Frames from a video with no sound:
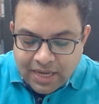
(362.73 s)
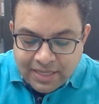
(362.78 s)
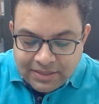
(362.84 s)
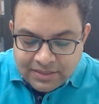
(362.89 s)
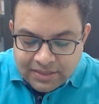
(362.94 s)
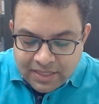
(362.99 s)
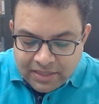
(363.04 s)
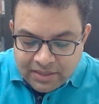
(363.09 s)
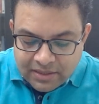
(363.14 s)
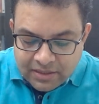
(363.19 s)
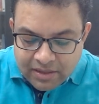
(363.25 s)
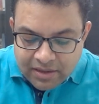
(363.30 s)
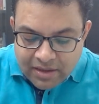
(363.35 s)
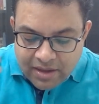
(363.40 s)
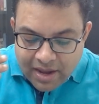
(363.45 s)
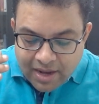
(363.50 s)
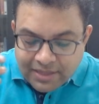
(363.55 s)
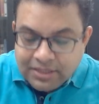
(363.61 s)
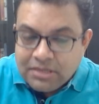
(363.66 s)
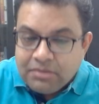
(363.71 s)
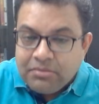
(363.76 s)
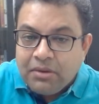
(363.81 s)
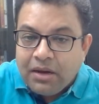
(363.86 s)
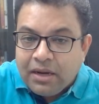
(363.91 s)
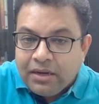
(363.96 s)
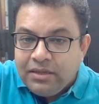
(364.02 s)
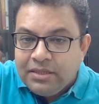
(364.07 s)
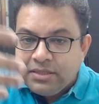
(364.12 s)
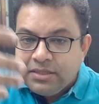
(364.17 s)
eyesight, and some
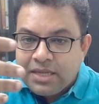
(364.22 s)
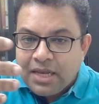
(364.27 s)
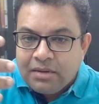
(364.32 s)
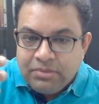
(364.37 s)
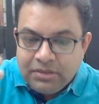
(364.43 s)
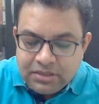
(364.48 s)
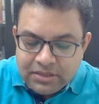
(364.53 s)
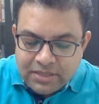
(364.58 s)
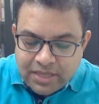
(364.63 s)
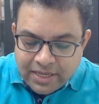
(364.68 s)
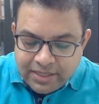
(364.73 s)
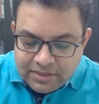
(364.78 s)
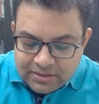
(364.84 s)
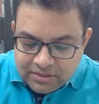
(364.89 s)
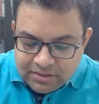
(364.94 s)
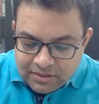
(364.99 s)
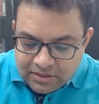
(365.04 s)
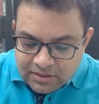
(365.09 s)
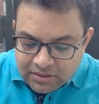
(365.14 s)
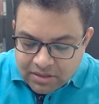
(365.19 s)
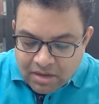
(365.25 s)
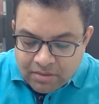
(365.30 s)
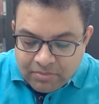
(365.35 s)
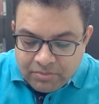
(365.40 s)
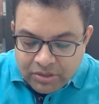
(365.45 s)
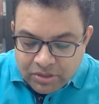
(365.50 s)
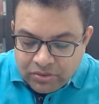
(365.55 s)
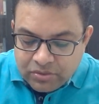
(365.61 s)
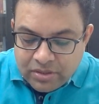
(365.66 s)
undesirable sights
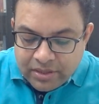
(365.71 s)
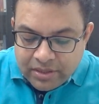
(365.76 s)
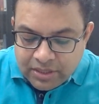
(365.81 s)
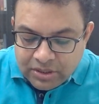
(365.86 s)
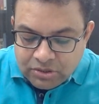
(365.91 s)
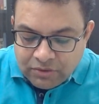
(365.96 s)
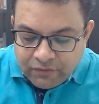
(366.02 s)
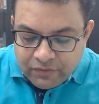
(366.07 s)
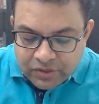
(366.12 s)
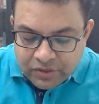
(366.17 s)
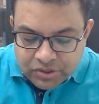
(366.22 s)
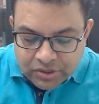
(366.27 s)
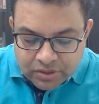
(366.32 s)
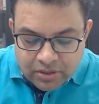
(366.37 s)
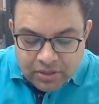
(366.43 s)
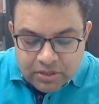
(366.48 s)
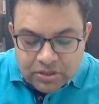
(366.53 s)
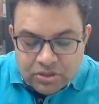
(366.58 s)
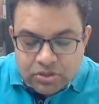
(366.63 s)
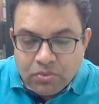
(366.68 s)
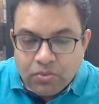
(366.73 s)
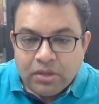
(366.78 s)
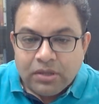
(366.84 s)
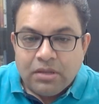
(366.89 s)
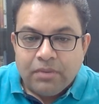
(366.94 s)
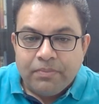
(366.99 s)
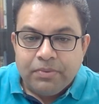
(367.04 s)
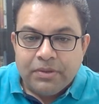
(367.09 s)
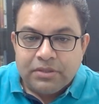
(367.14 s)
come into the range of vision. So
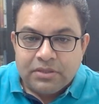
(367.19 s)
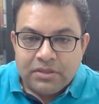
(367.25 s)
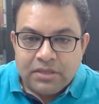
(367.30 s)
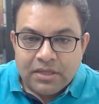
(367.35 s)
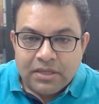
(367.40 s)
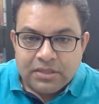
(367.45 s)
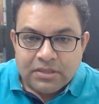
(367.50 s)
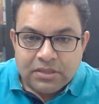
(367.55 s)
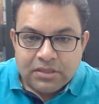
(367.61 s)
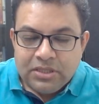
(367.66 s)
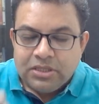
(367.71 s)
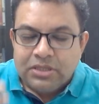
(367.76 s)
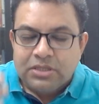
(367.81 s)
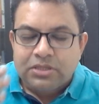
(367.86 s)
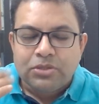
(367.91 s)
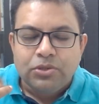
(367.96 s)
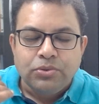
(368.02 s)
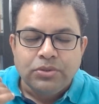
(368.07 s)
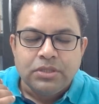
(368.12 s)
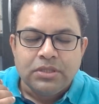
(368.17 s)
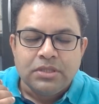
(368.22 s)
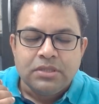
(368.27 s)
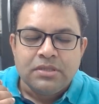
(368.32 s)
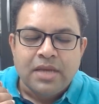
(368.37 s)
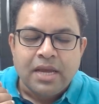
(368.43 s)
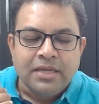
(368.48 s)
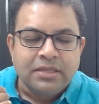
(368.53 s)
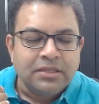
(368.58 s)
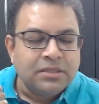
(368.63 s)
what the person does, he just closes
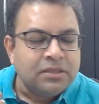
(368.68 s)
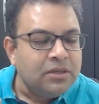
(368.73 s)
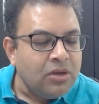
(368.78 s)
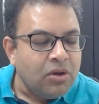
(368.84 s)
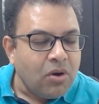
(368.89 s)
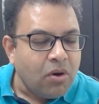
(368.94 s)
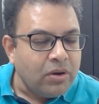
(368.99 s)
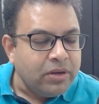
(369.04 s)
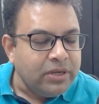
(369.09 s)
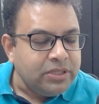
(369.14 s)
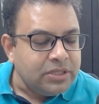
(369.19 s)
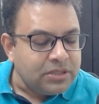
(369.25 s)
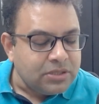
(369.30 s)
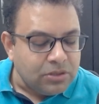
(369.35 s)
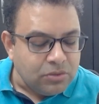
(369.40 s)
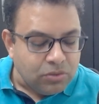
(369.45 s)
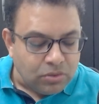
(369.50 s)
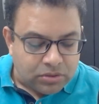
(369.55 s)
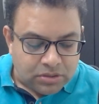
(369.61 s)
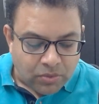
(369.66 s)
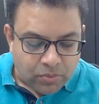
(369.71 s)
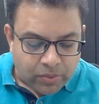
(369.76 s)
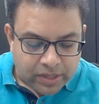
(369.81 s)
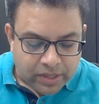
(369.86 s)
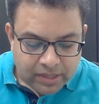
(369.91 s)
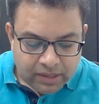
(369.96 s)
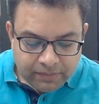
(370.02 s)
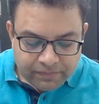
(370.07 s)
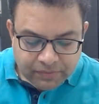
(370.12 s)
his eyes or he just looks
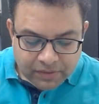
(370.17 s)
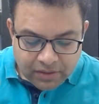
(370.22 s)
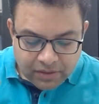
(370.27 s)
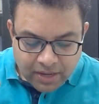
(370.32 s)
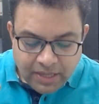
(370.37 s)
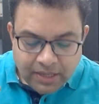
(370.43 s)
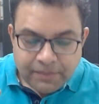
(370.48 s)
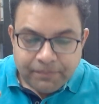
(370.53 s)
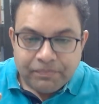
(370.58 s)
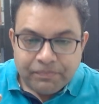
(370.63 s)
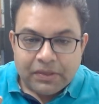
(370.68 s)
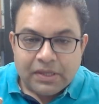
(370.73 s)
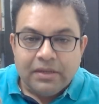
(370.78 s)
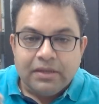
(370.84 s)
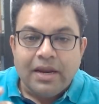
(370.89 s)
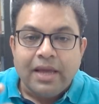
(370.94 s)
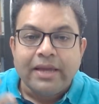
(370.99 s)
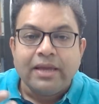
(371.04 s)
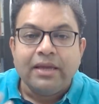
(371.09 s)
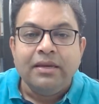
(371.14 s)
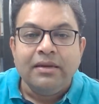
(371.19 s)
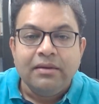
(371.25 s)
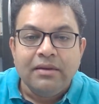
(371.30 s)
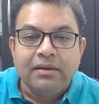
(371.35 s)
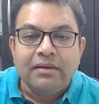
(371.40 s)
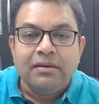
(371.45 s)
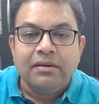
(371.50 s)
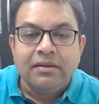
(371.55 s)
away, right? Like in